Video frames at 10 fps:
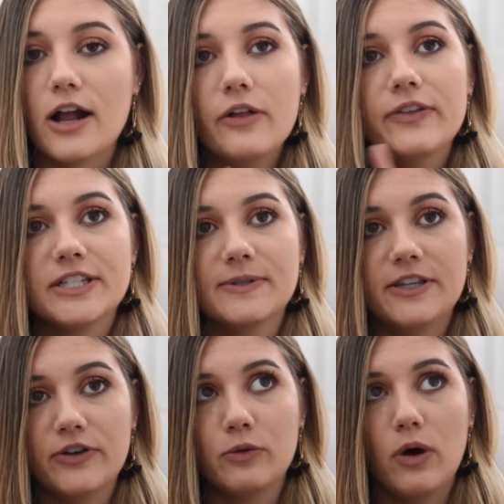I got this
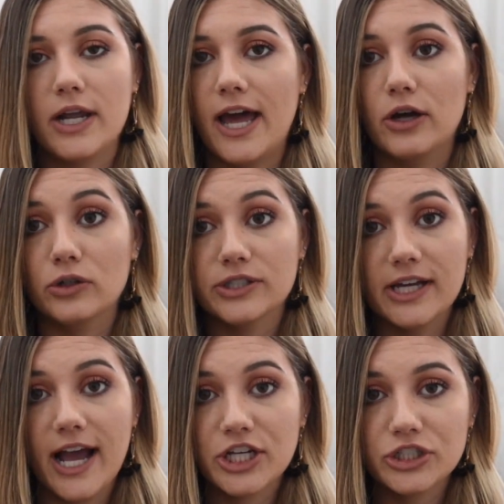specific one at Ulta
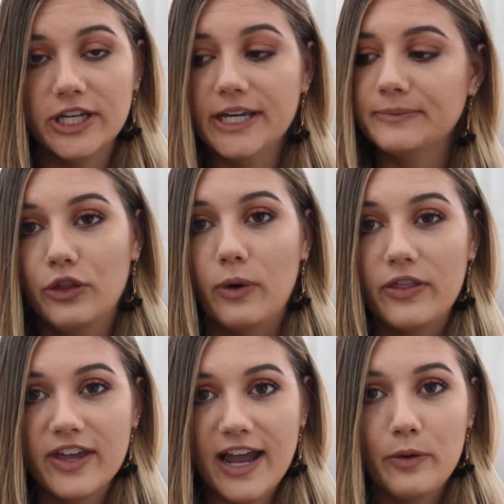actually. The
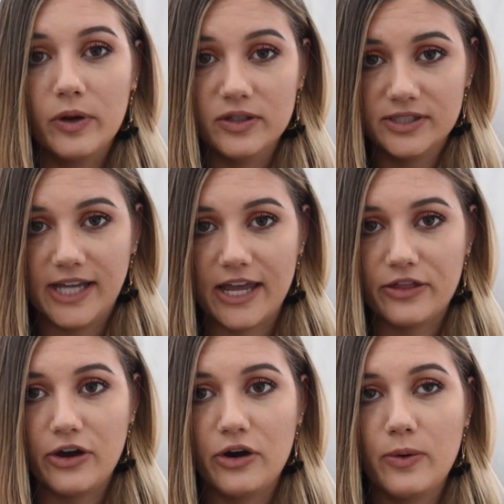one thing I will say
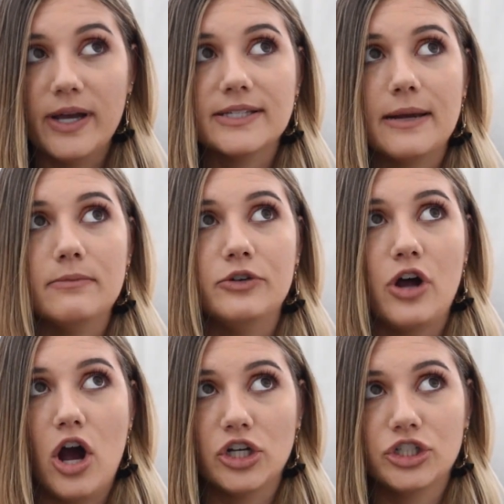though is I'm
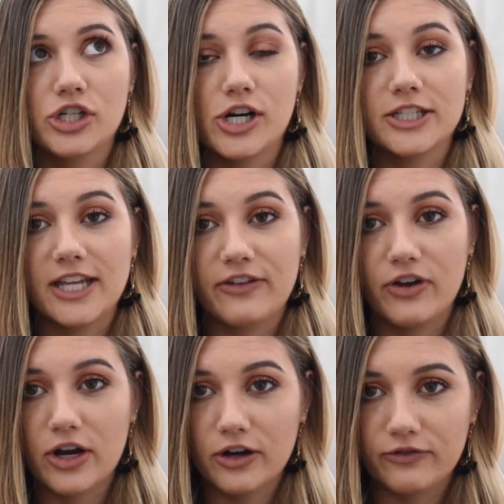not sure it's like
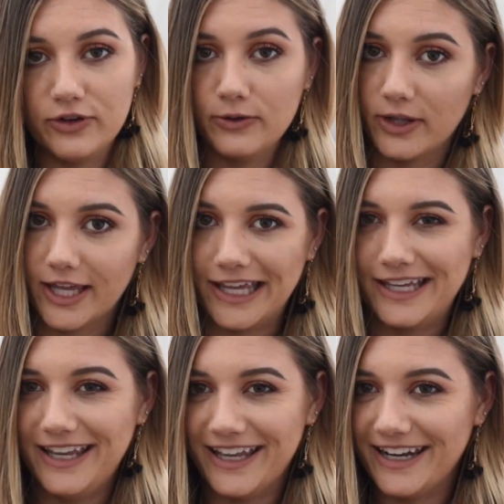very good for you to like
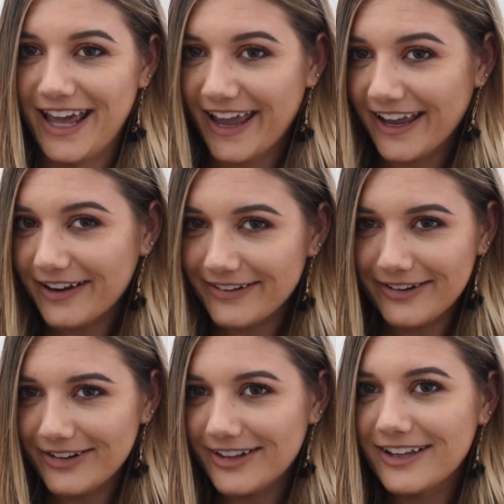
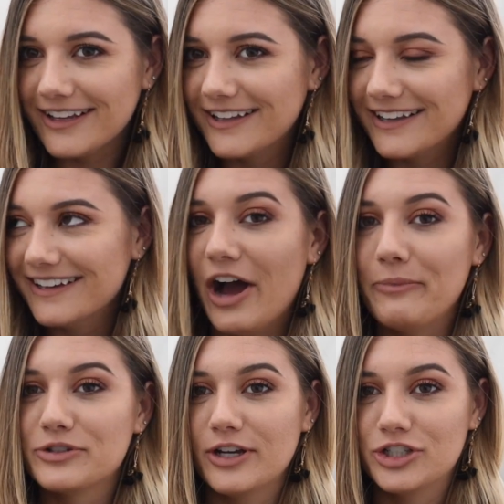inhale.
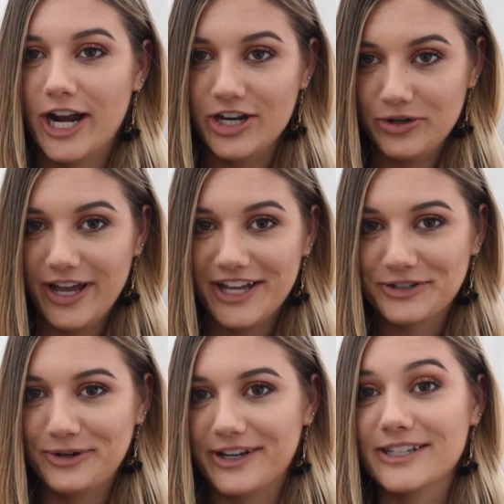So I try to do it as
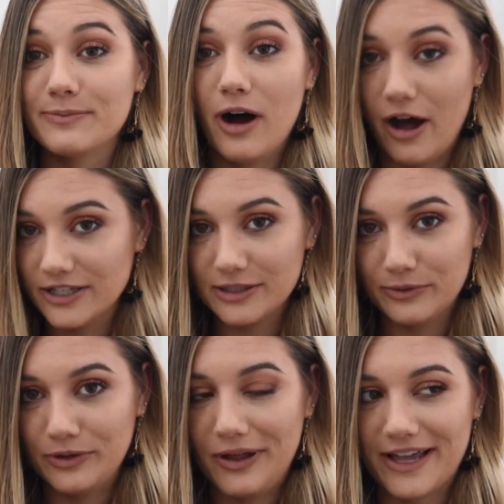quick as
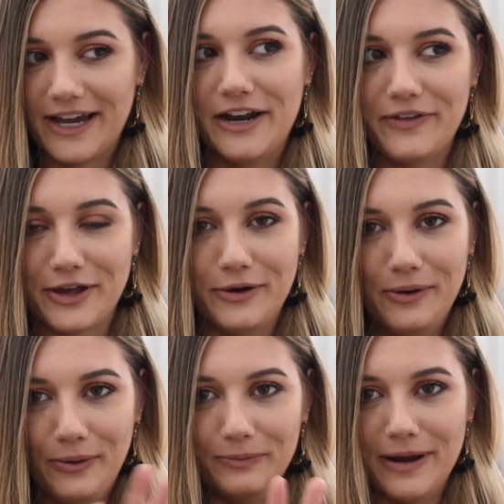possible and kind of like
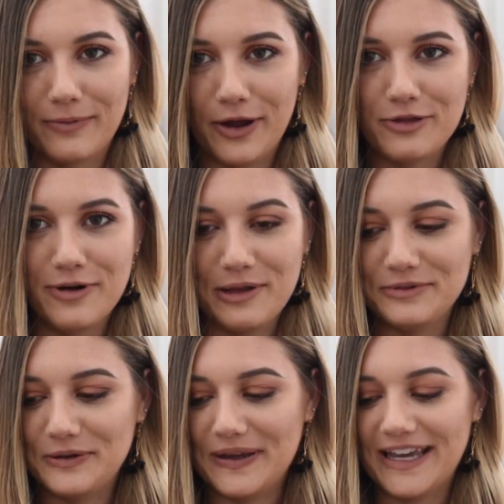hold my breath while I'm
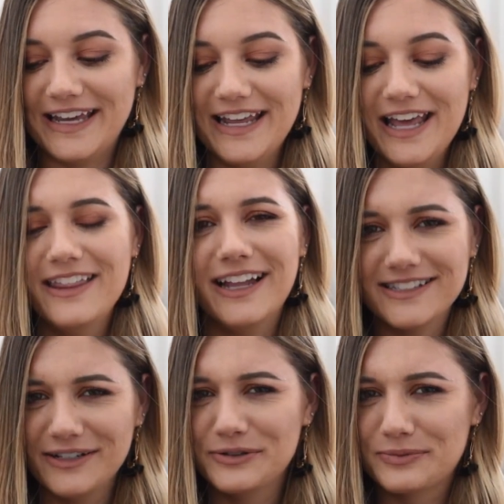doing it.
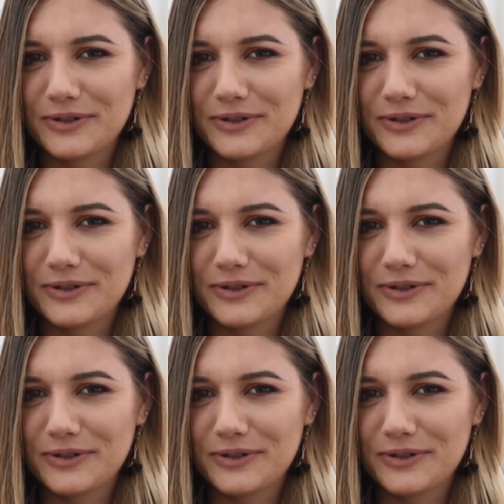That sounds